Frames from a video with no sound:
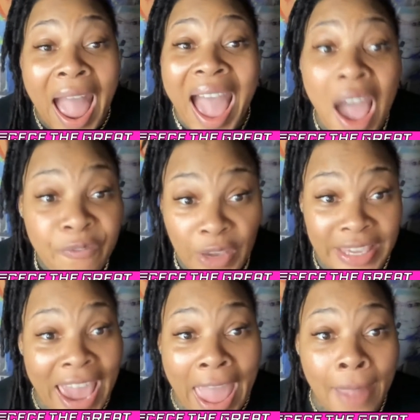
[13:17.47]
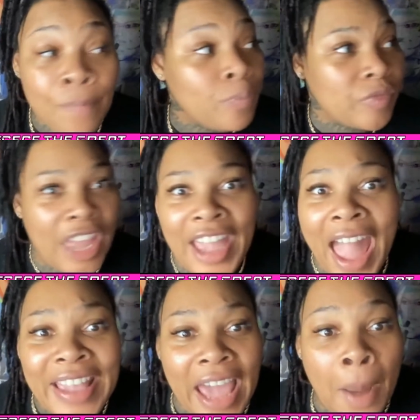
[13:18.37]
I forgot
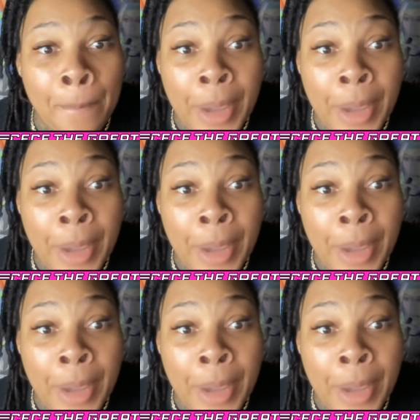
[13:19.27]
that I got a